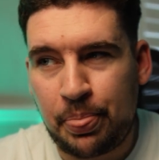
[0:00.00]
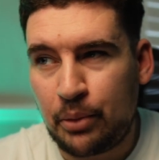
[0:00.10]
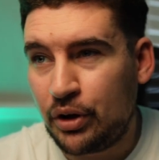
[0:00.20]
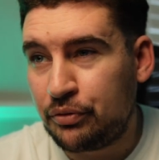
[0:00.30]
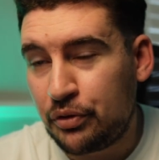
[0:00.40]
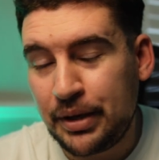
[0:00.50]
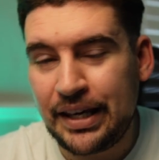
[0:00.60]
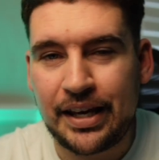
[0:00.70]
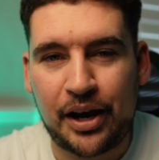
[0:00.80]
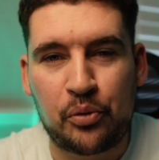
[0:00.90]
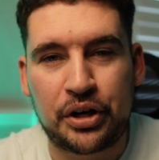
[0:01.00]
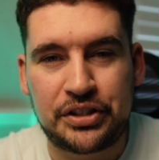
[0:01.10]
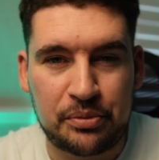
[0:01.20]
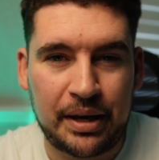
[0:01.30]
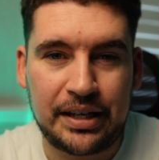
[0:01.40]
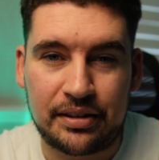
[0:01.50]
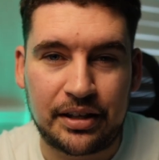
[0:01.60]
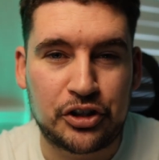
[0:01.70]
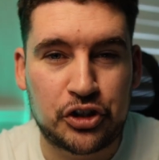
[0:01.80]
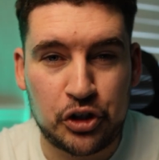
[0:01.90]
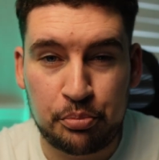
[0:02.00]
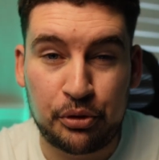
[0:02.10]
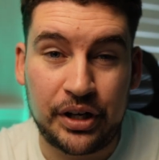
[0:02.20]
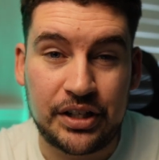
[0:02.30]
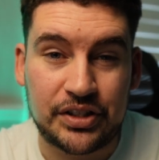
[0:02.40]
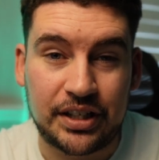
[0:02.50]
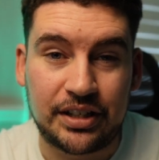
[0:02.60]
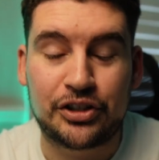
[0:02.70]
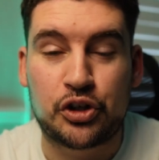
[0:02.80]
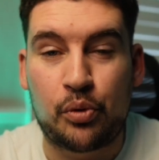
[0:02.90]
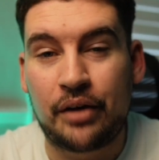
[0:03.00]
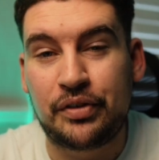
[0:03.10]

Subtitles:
Well, for me, I wanted to make things super easy, so I've